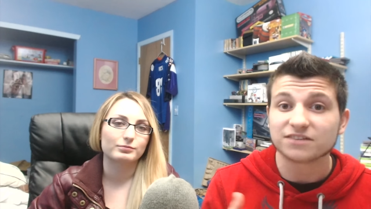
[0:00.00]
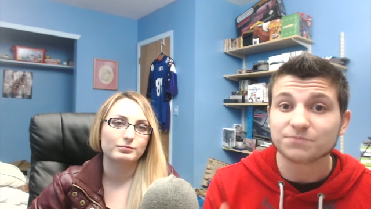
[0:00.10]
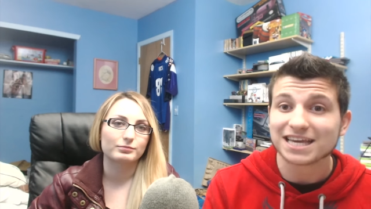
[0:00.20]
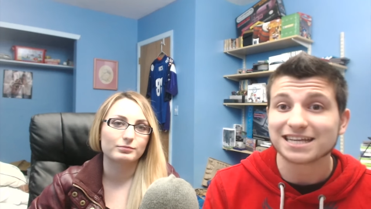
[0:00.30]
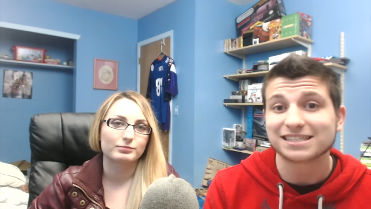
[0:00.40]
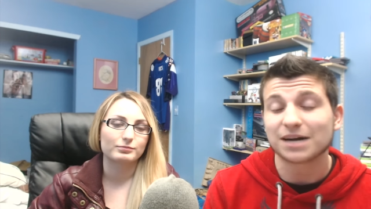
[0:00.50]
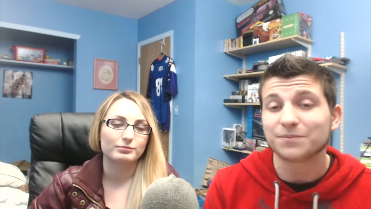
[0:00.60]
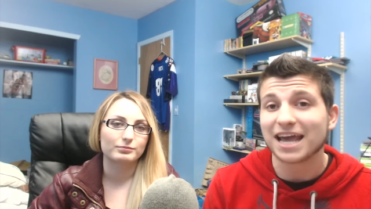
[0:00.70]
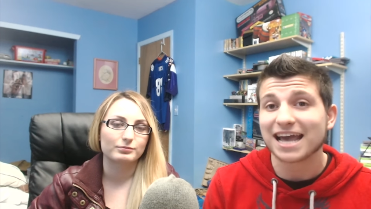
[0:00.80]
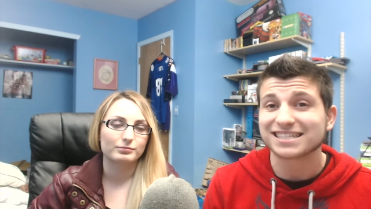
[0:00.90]
Speaker 1: me hints. I'm going
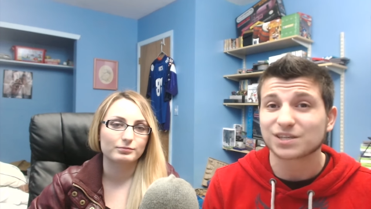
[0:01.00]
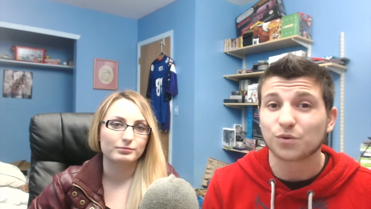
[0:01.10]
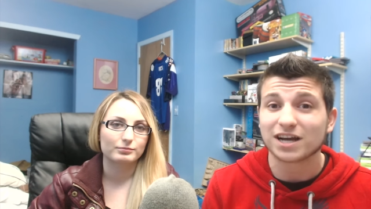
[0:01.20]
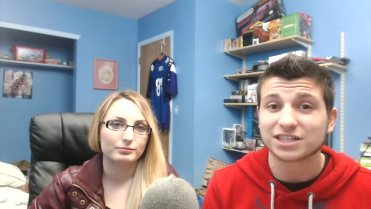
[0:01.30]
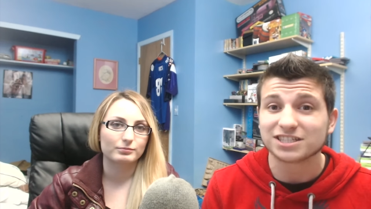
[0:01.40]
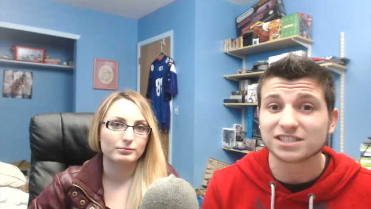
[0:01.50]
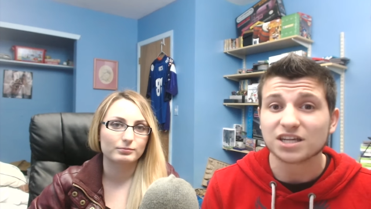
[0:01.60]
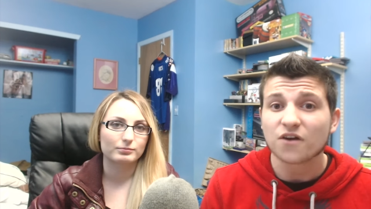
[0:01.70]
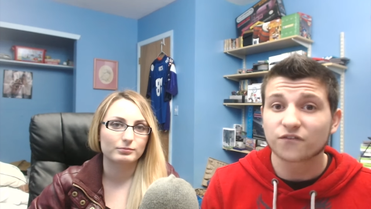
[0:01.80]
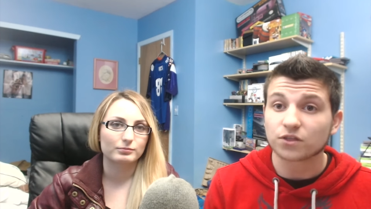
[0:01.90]
to ask questions
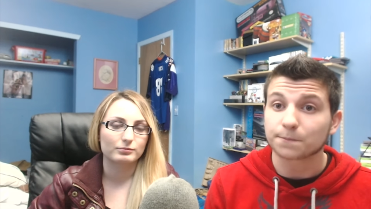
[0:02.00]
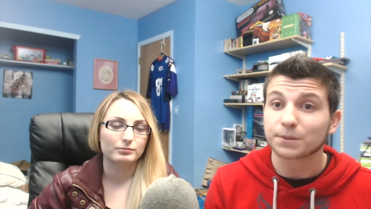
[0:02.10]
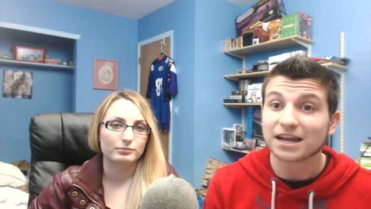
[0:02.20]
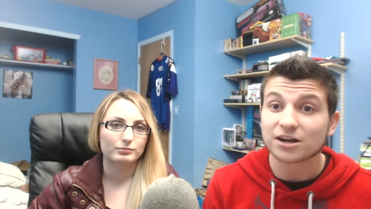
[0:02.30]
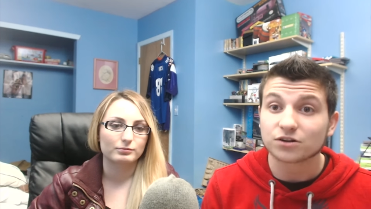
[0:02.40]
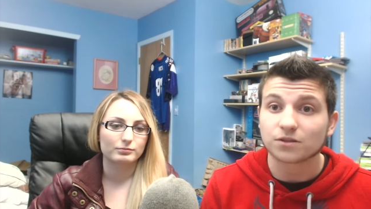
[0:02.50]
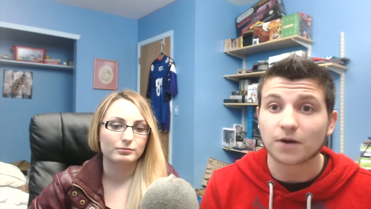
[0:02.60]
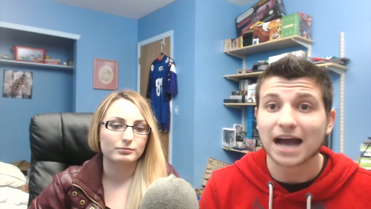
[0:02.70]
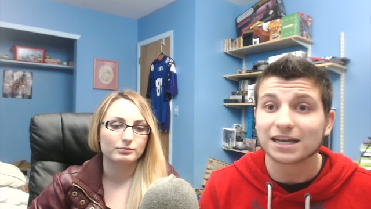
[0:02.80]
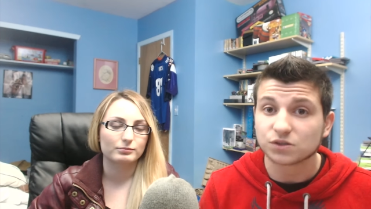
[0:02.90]
for the player, the
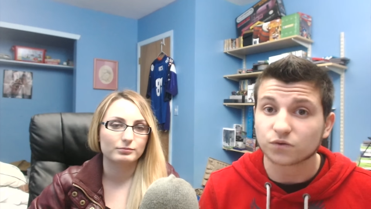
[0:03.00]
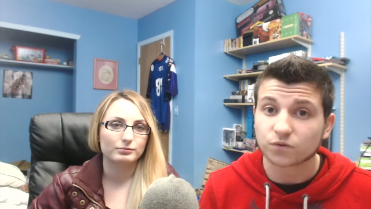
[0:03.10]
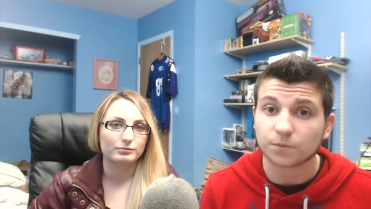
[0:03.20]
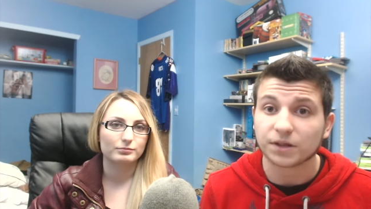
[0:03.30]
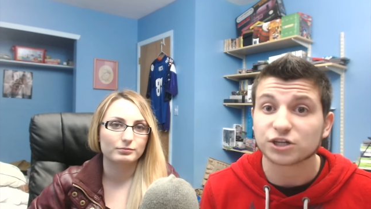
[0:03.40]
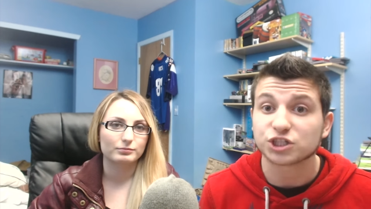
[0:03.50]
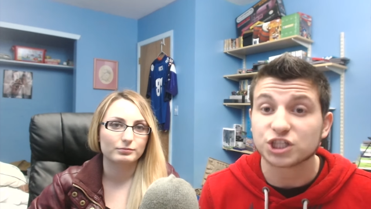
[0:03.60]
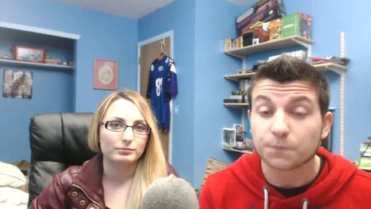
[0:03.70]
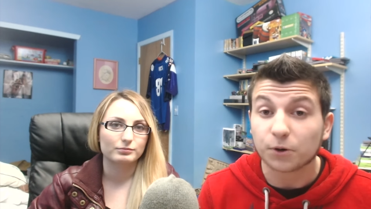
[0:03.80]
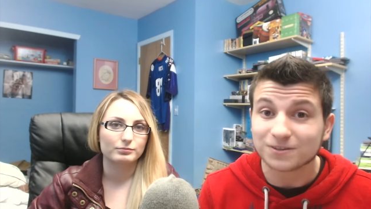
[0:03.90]
highest overall player she
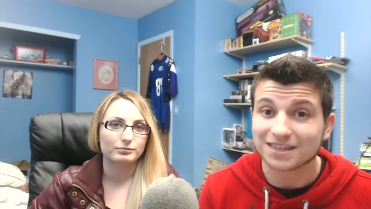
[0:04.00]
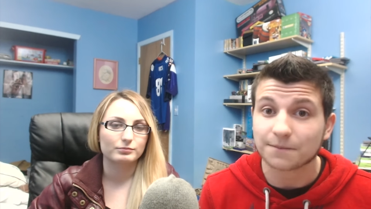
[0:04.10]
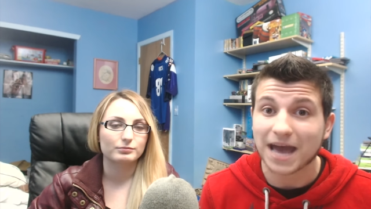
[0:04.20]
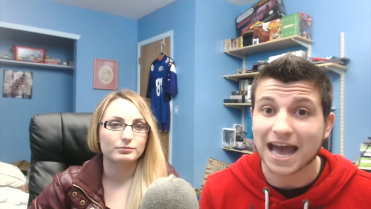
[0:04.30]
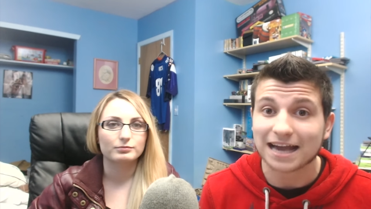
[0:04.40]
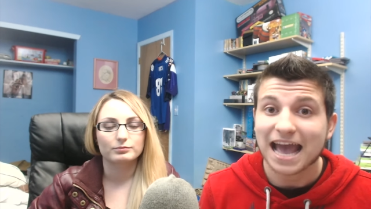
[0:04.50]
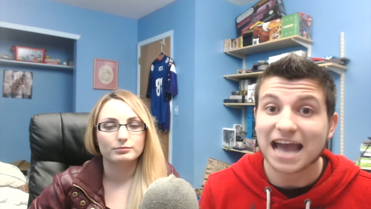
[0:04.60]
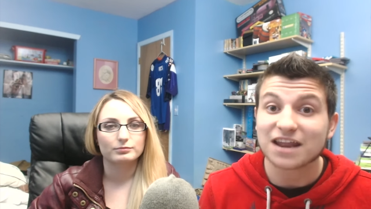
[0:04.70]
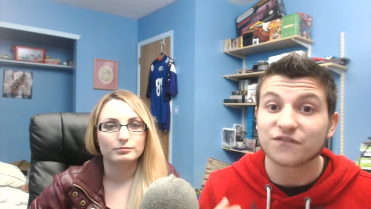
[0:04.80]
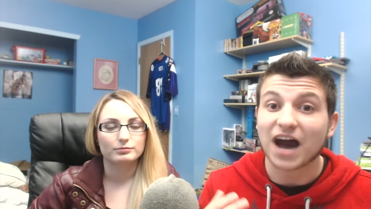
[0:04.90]
pulled in the pack. And
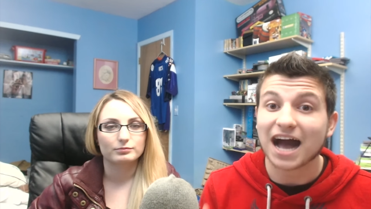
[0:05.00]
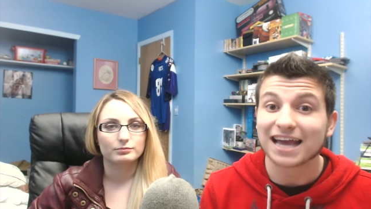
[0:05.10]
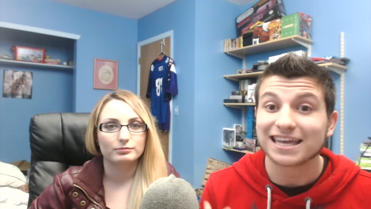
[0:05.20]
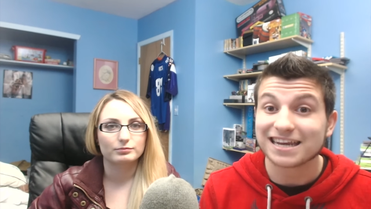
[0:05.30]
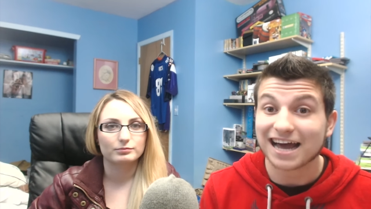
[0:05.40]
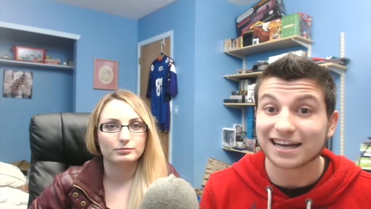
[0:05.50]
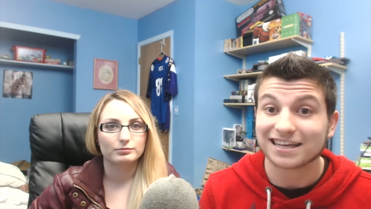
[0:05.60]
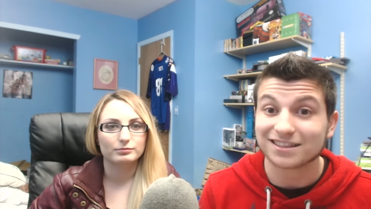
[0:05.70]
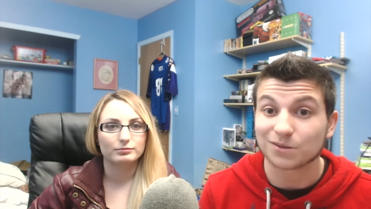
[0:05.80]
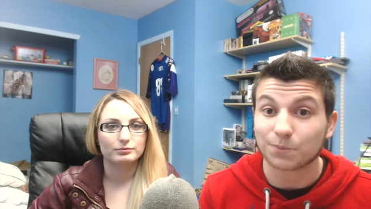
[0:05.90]
if I cannot
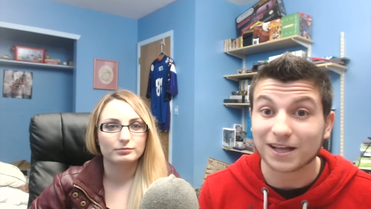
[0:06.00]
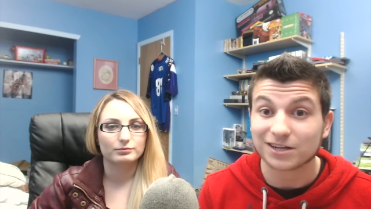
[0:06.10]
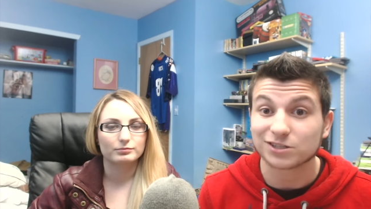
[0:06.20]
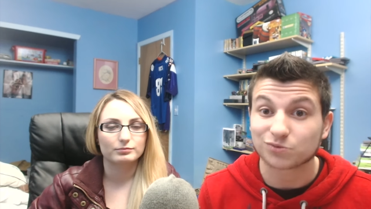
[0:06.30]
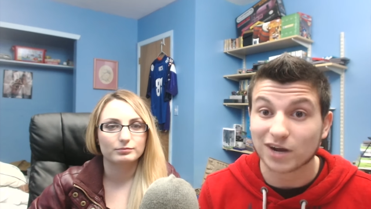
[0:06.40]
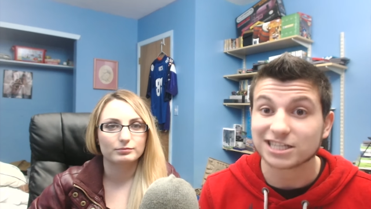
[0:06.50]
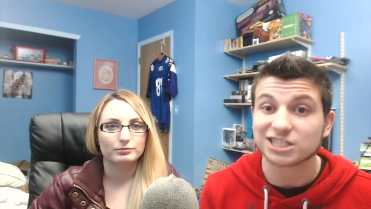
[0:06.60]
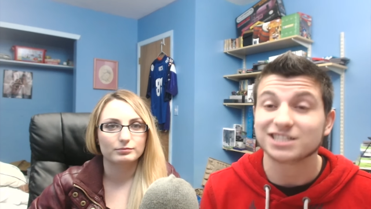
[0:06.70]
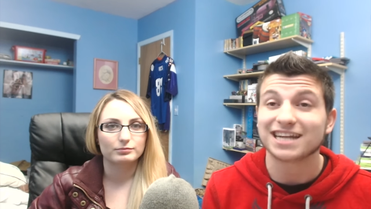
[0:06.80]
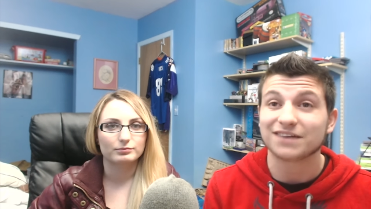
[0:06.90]
get the players right,
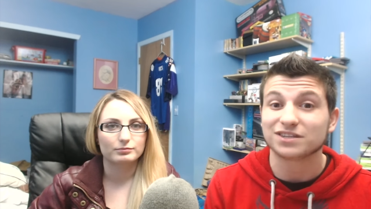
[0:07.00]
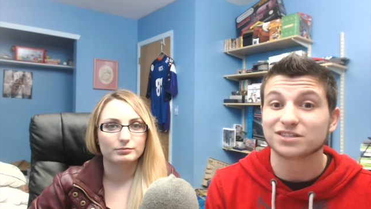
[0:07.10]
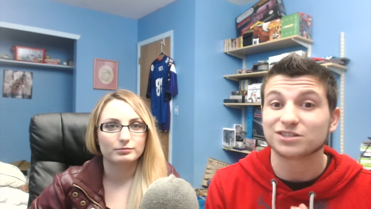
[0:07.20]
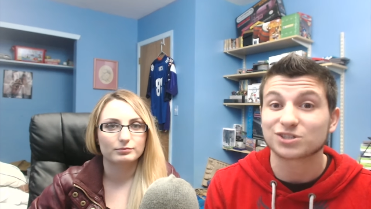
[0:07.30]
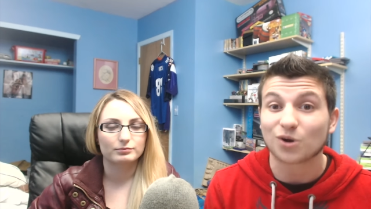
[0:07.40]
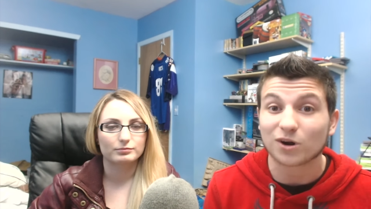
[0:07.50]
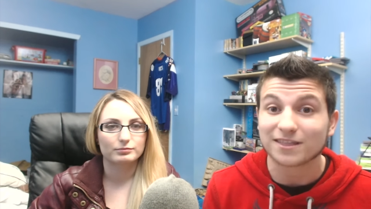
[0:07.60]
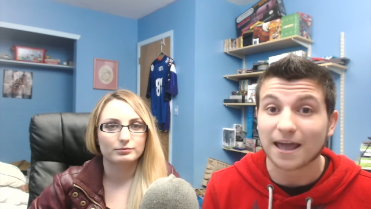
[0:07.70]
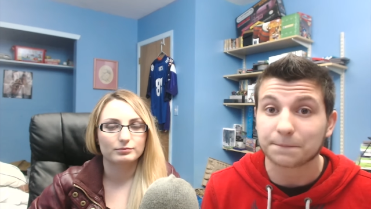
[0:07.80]
she's going to have to discard that